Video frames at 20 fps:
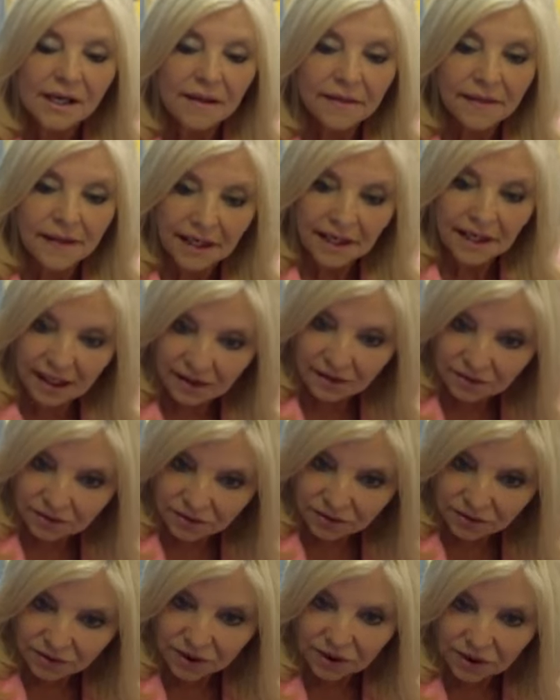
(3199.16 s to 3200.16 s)
they
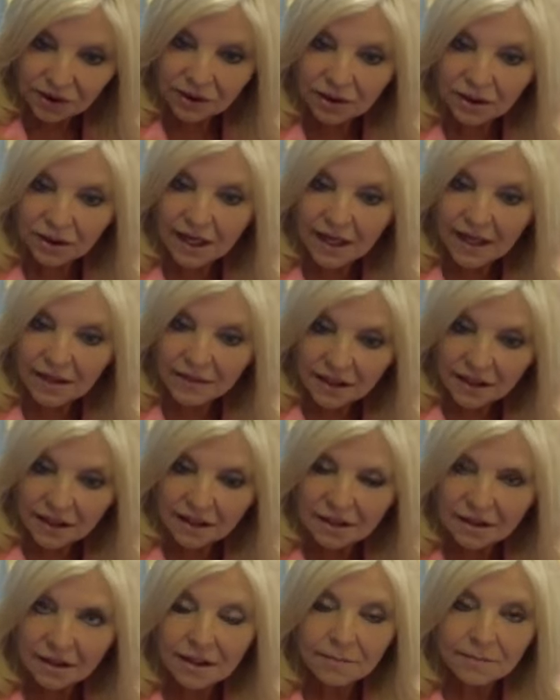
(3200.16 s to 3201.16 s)
handled her. And
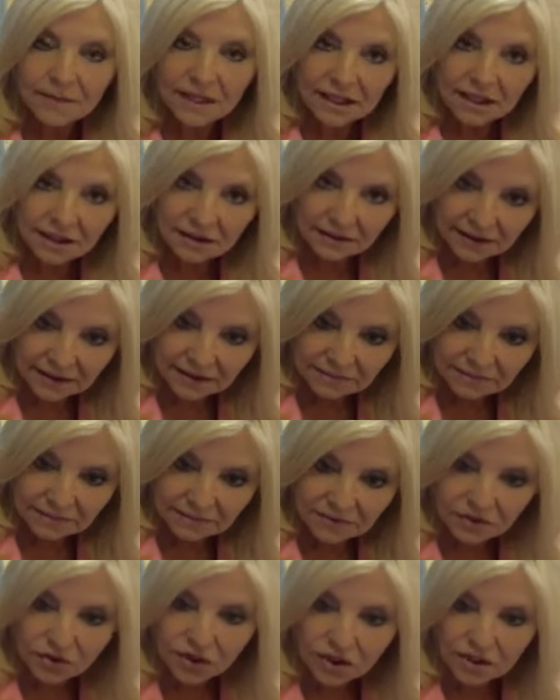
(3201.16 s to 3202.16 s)
then immediately
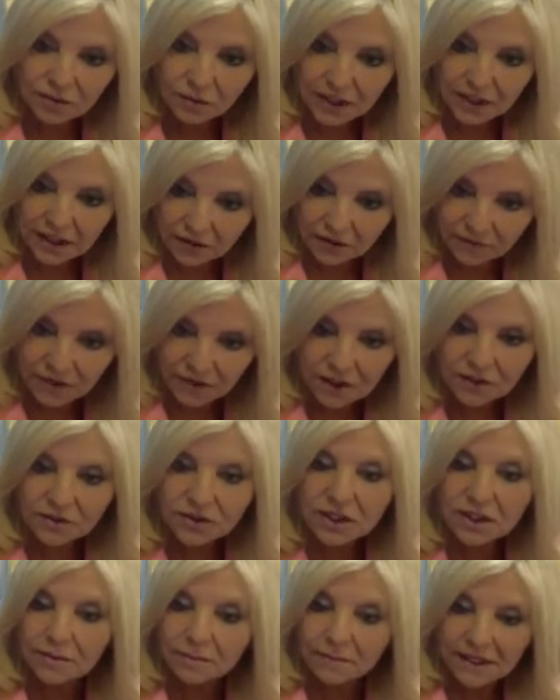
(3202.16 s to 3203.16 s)
she went over to
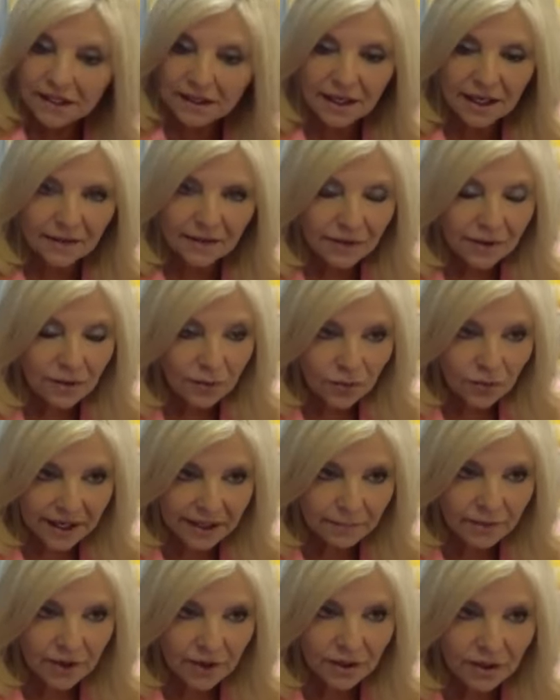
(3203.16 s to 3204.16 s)
UTMB. They have a
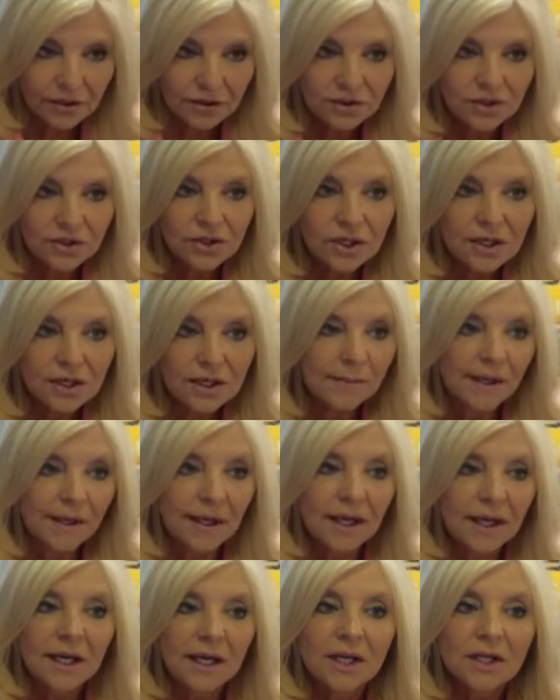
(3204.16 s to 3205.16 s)
great partnership.
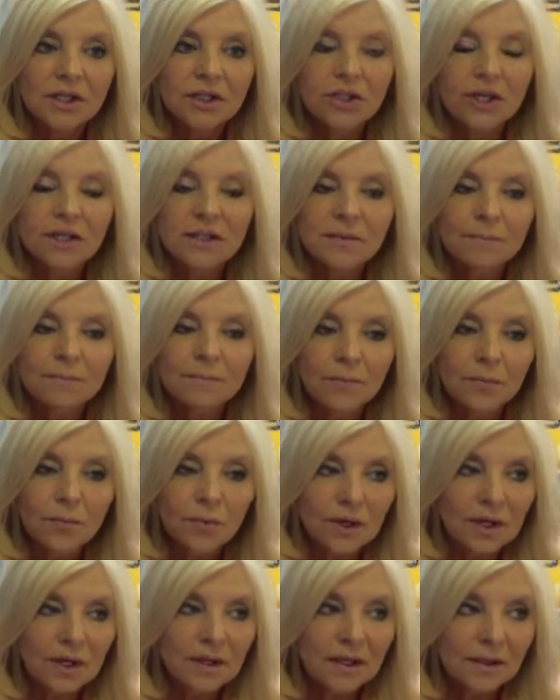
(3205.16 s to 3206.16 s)
Just
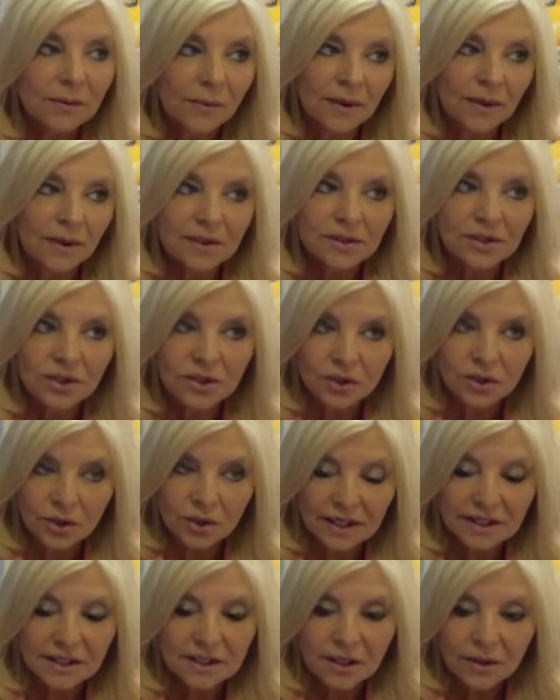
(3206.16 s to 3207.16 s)
really want to
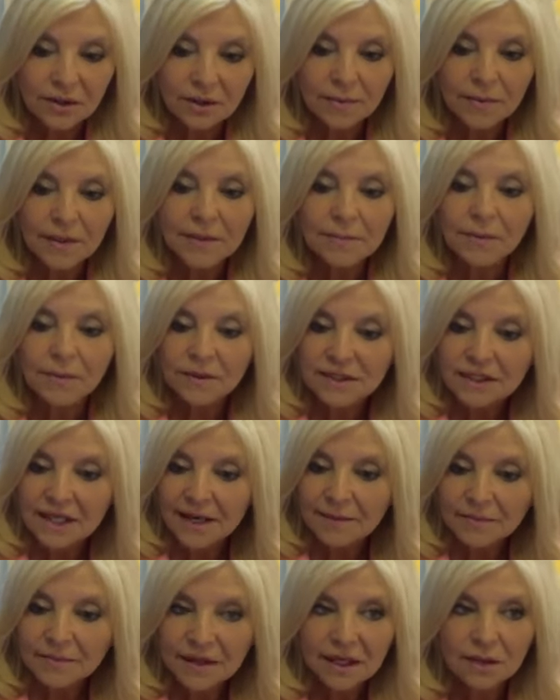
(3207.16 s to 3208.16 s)
stress though to people,
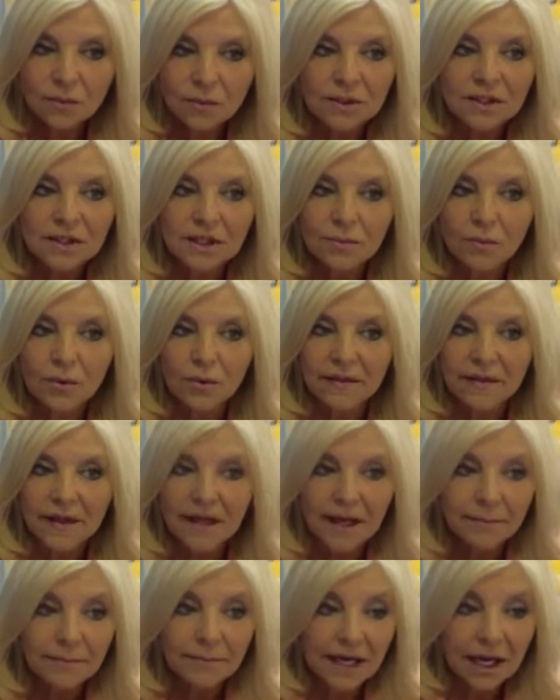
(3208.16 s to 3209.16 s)
same thing with someone that
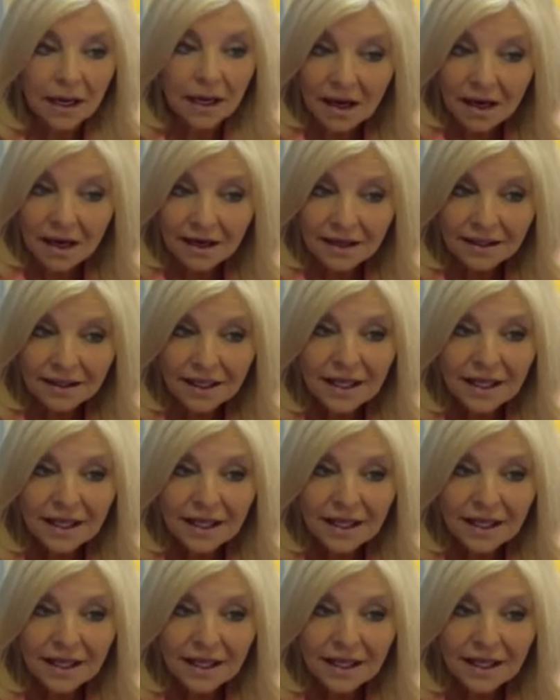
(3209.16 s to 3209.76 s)
had been cut